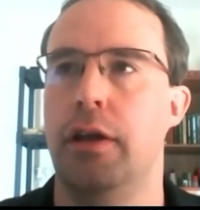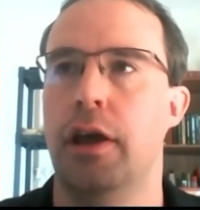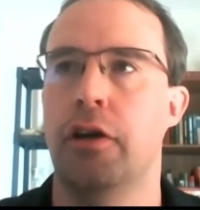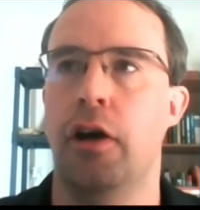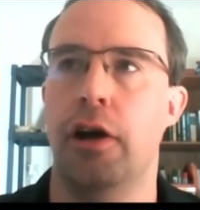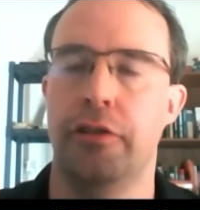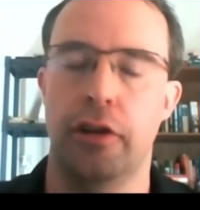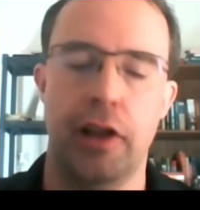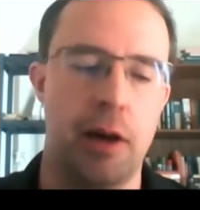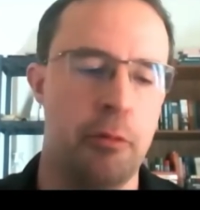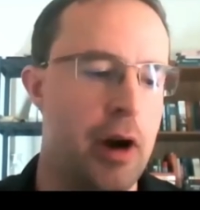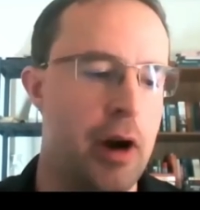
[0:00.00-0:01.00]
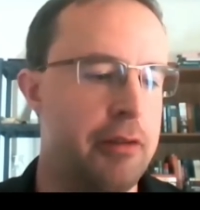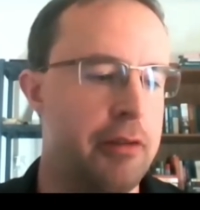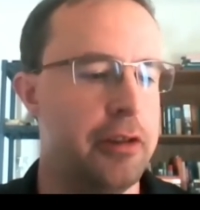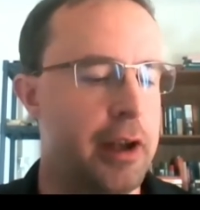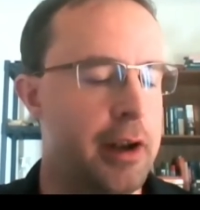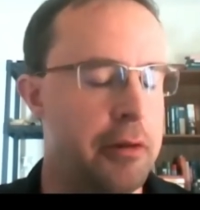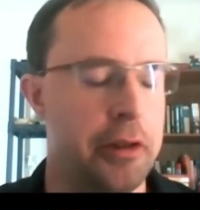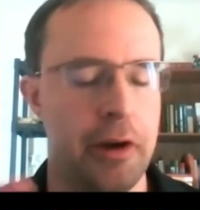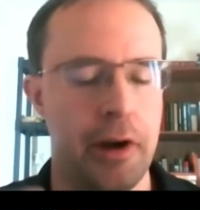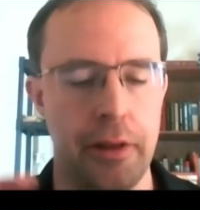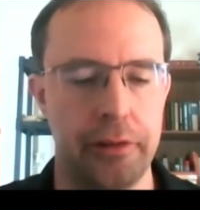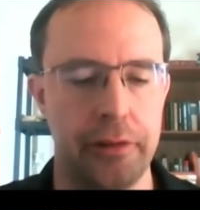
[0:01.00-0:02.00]
It costs a lot more, obviously, I never
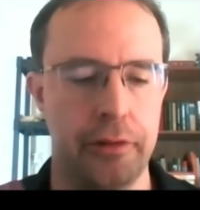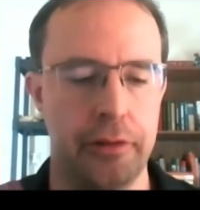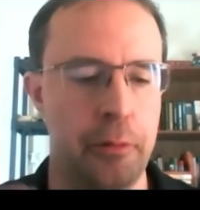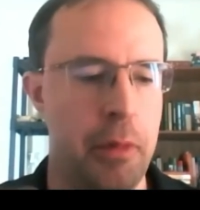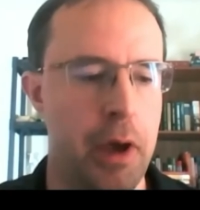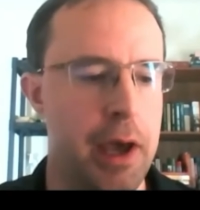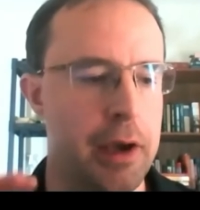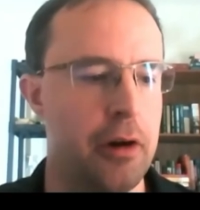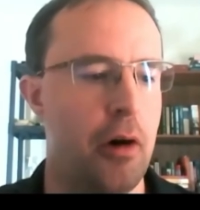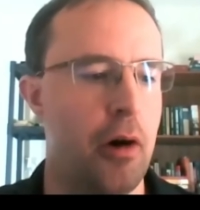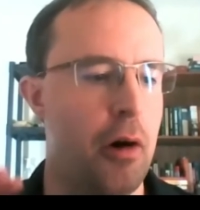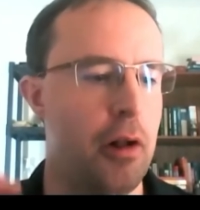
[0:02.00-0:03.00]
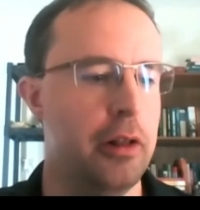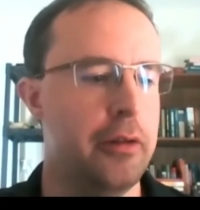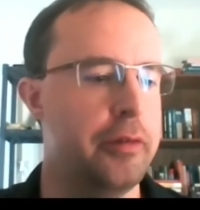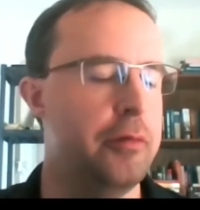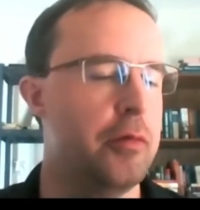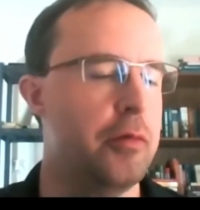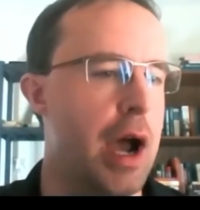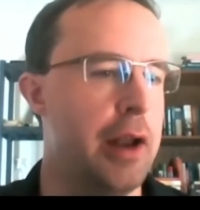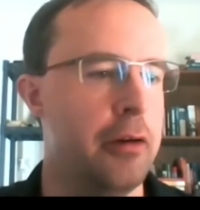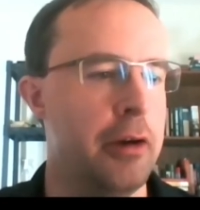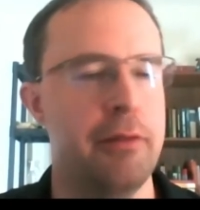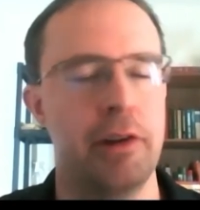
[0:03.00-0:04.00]
thought of this, to make all of I
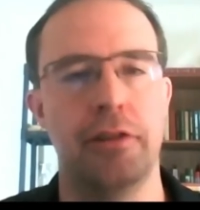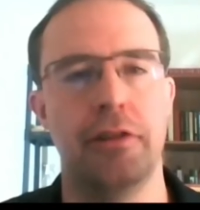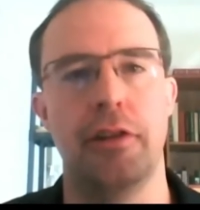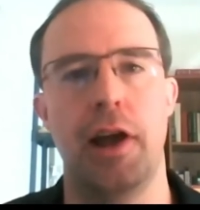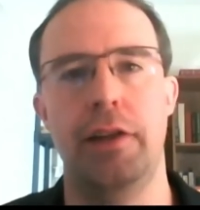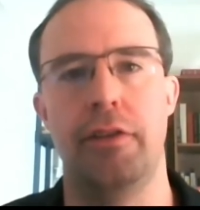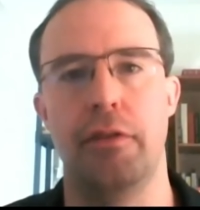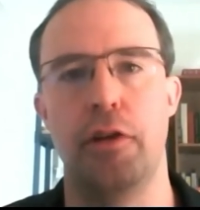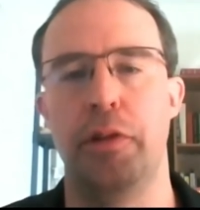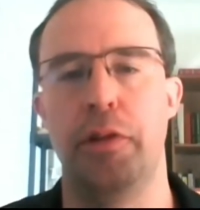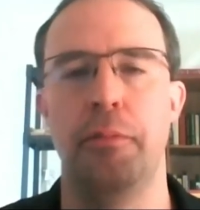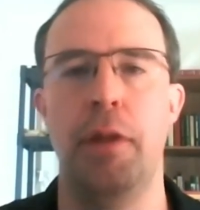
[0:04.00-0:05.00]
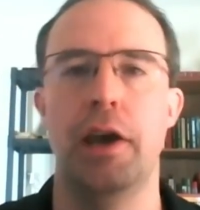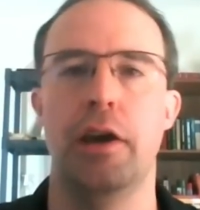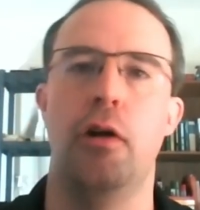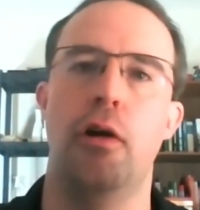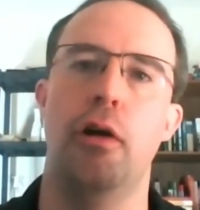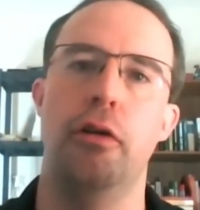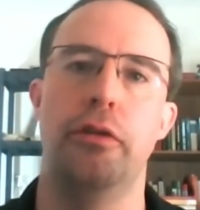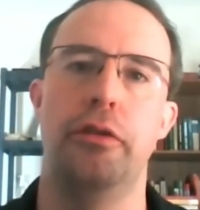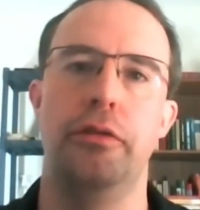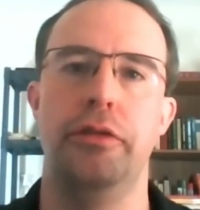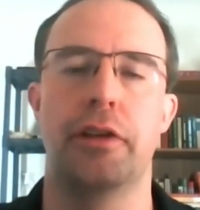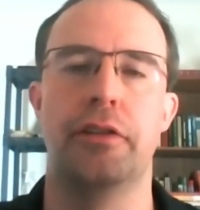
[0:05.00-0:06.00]
don't have any slides of it, but to make
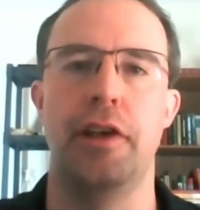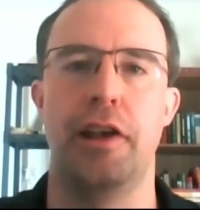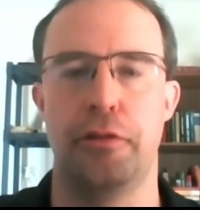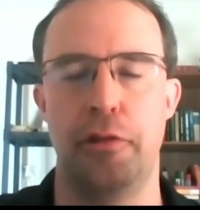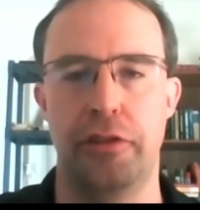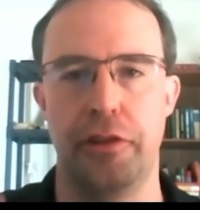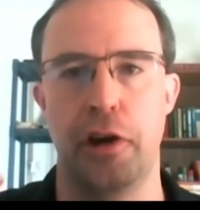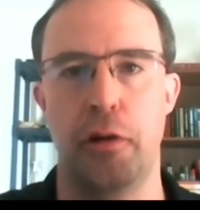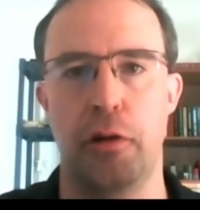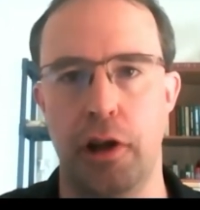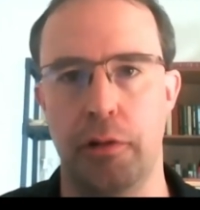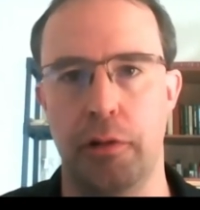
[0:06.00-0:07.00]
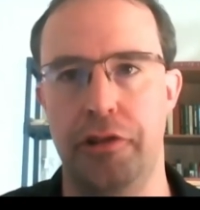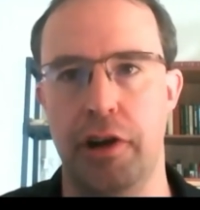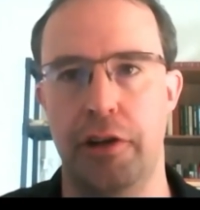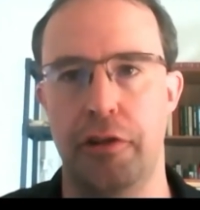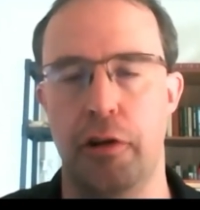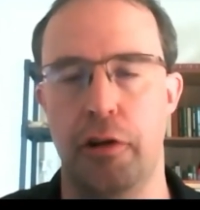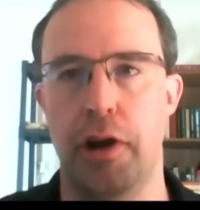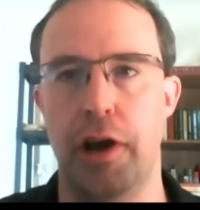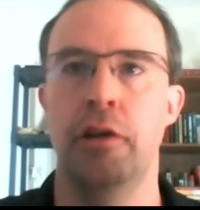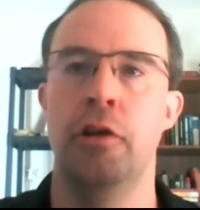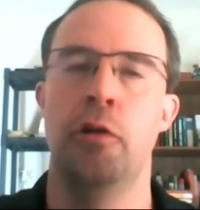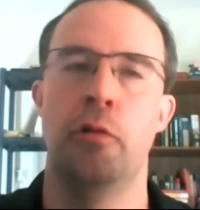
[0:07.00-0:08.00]
all the accessories that go along with GI Joe, right?
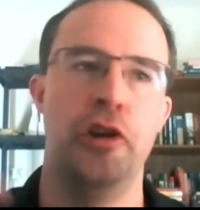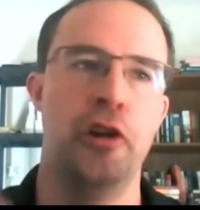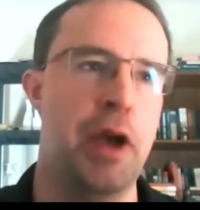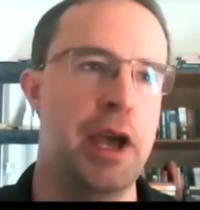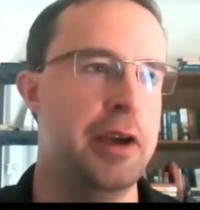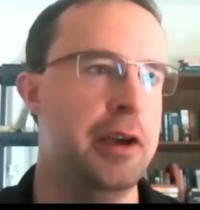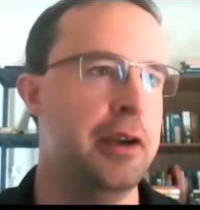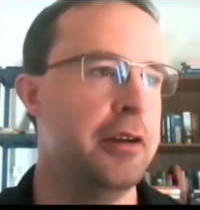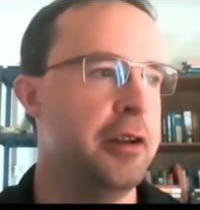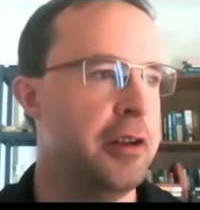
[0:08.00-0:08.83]
When you're making